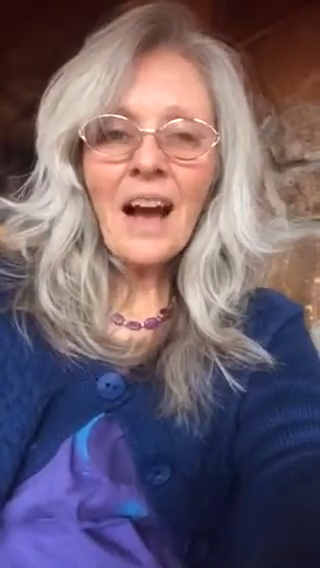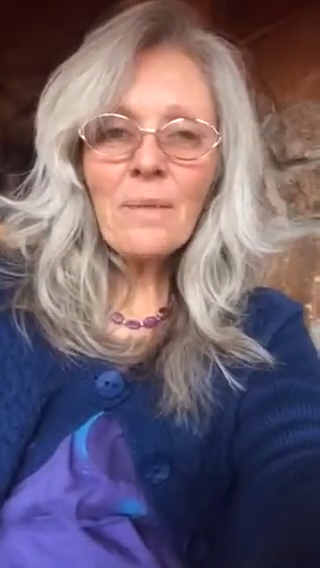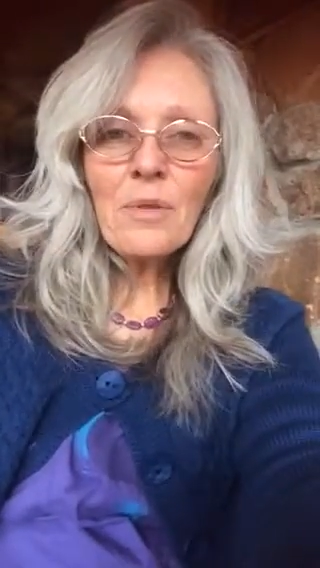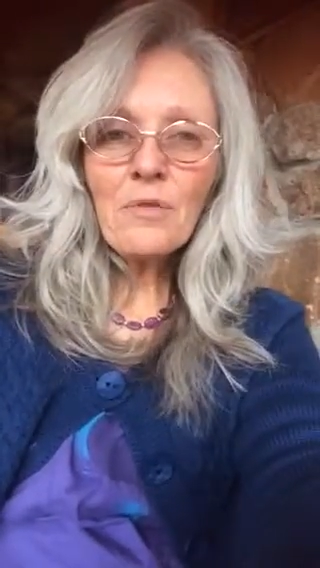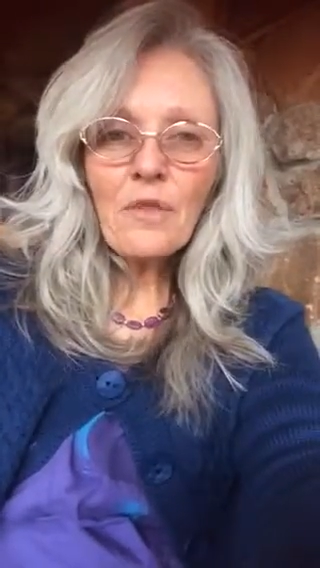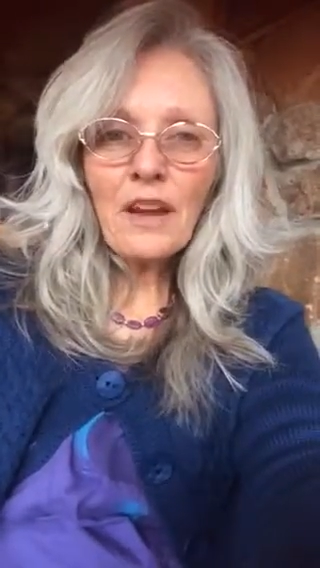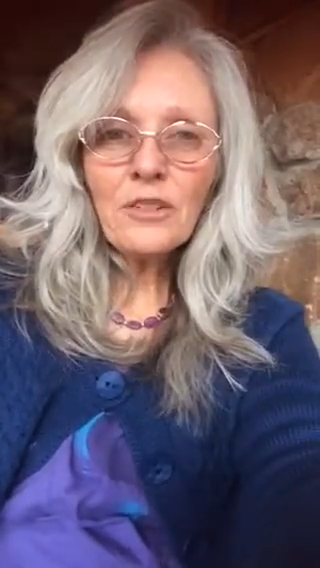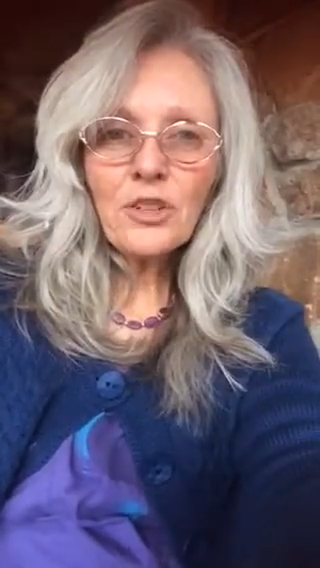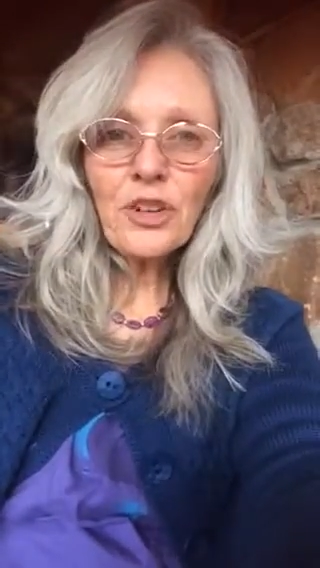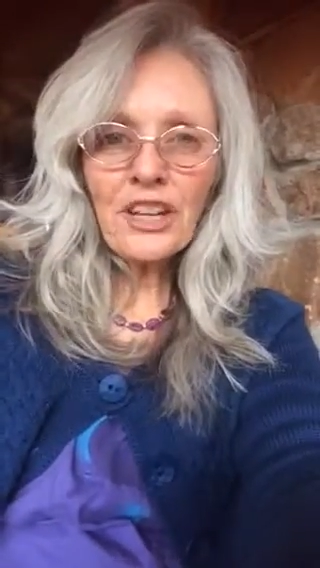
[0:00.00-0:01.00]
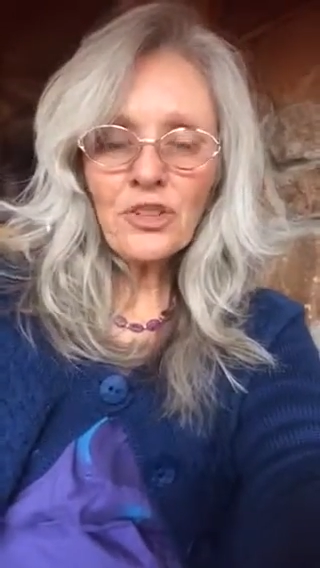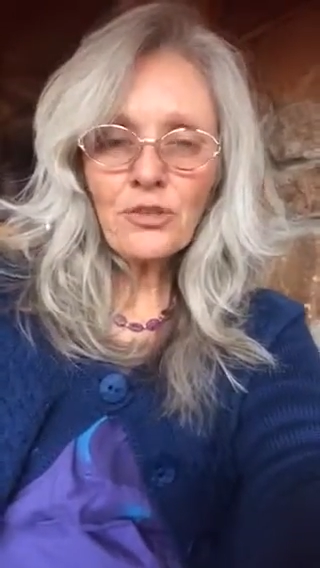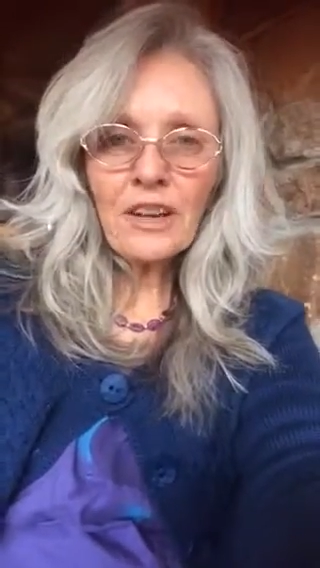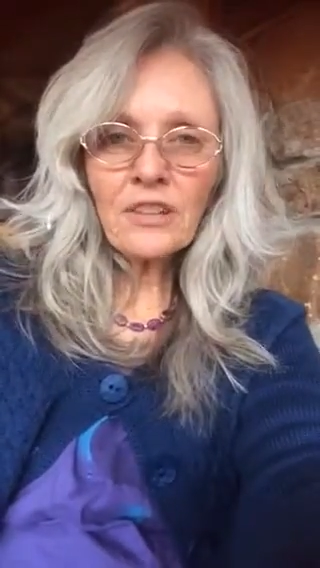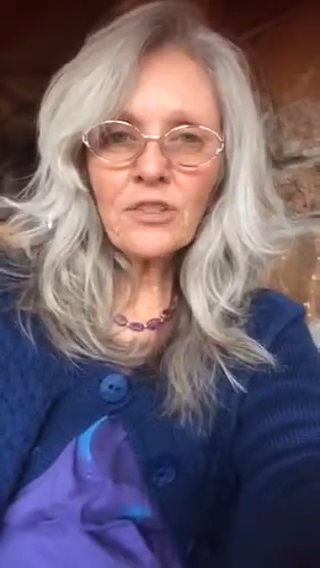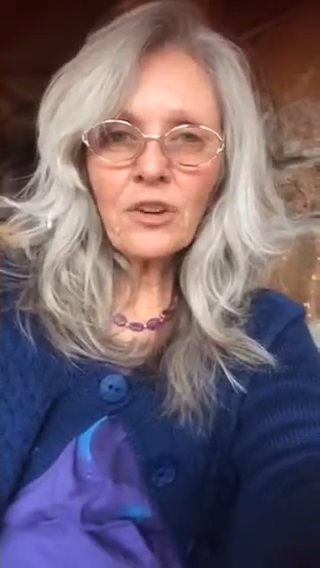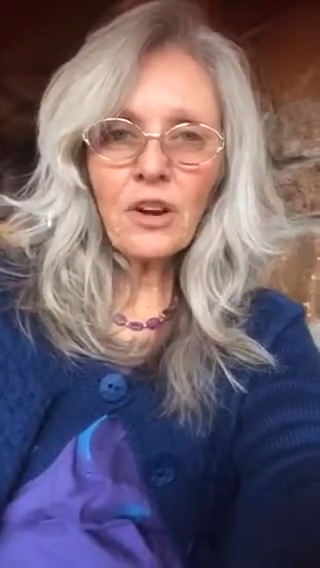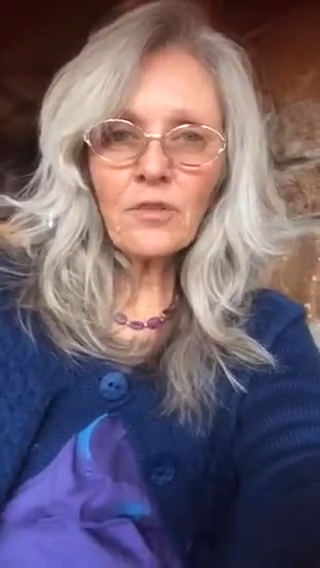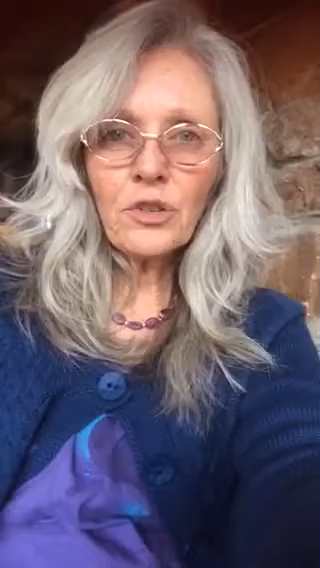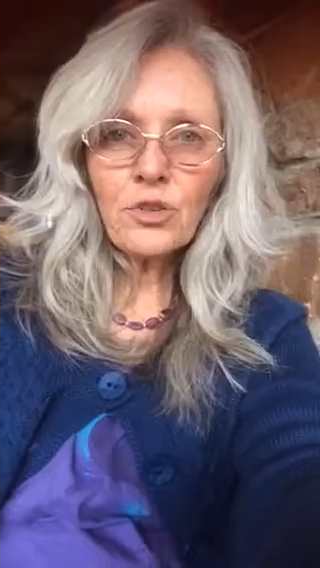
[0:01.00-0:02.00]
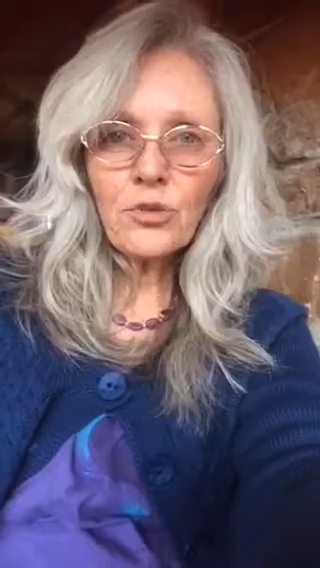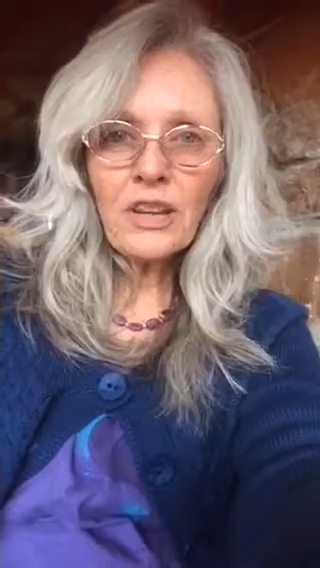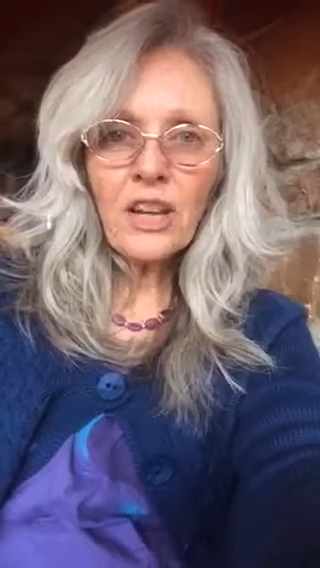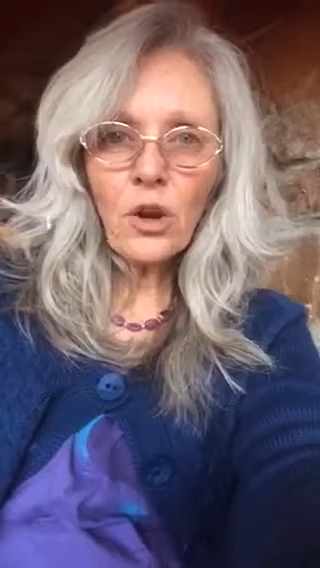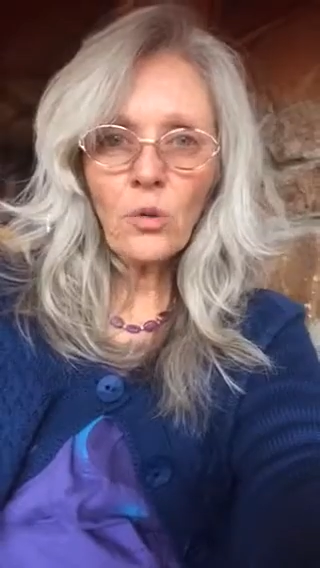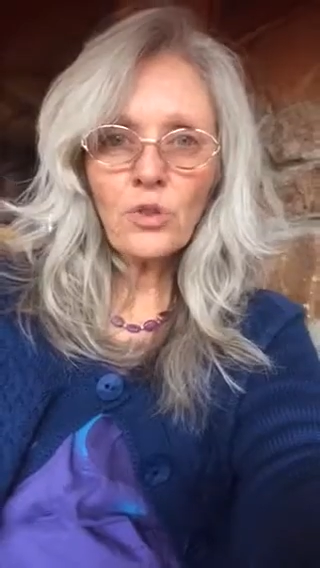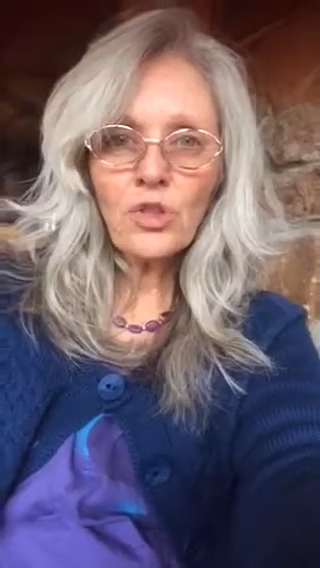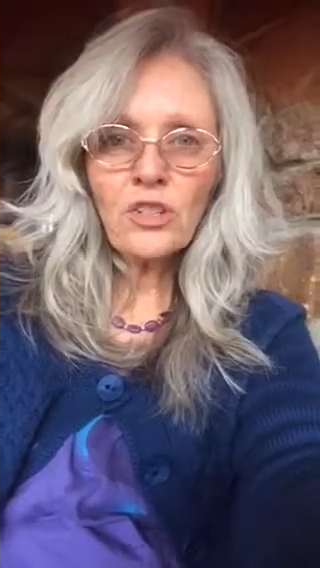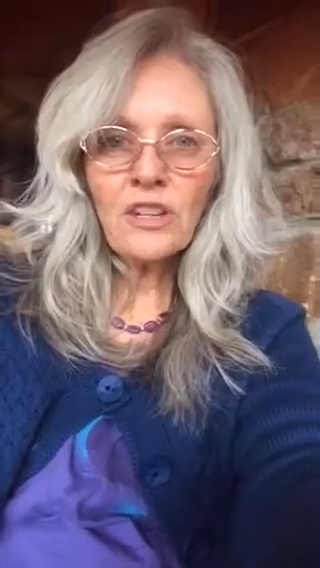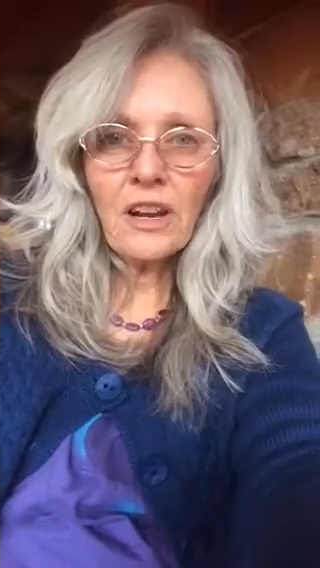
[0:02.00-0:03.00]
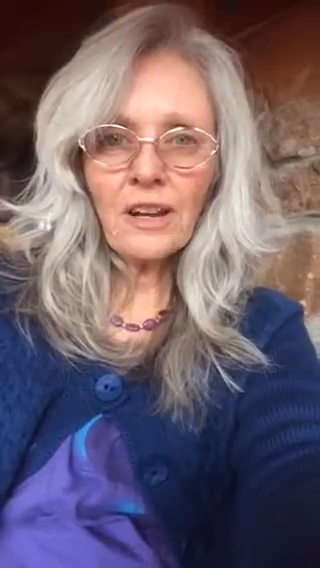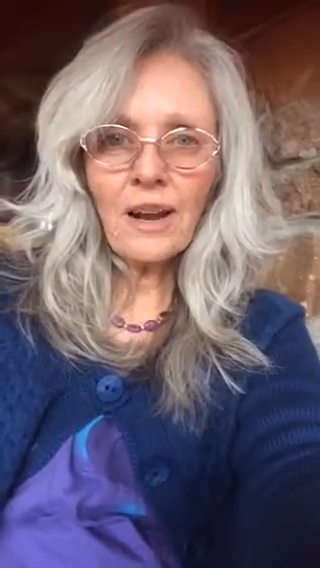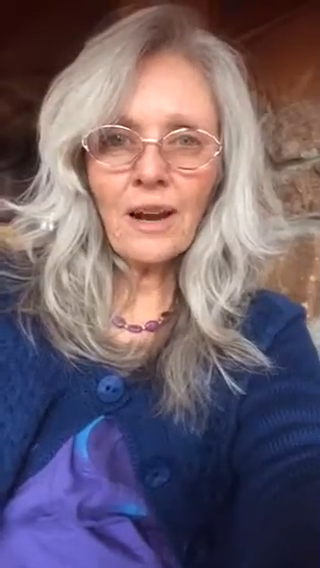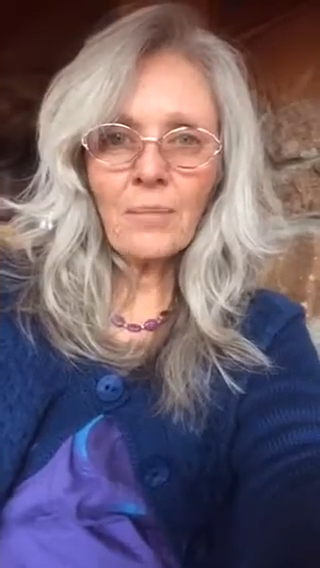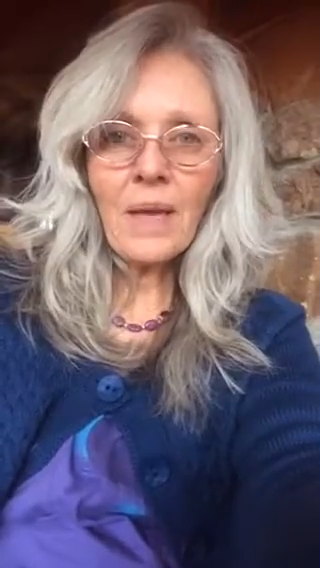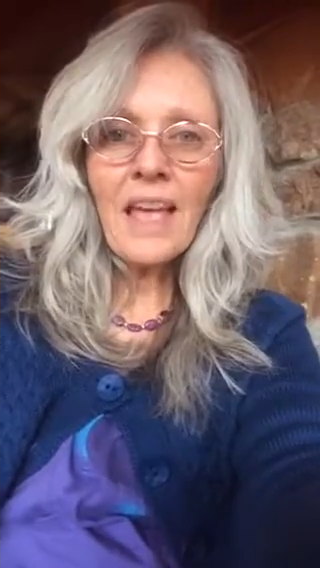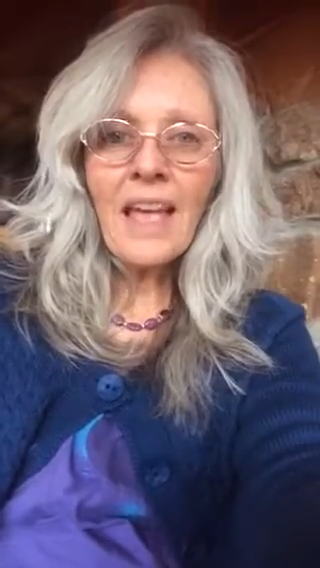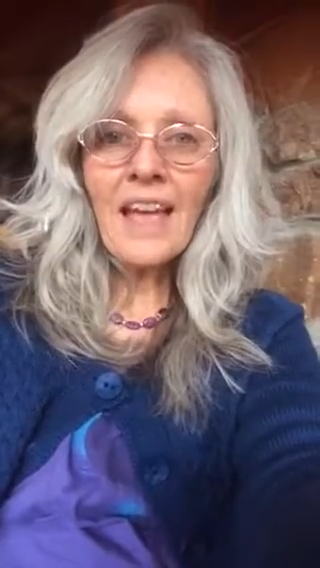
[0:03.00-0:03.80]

I'm the founder and director of RetreatCoaches.com,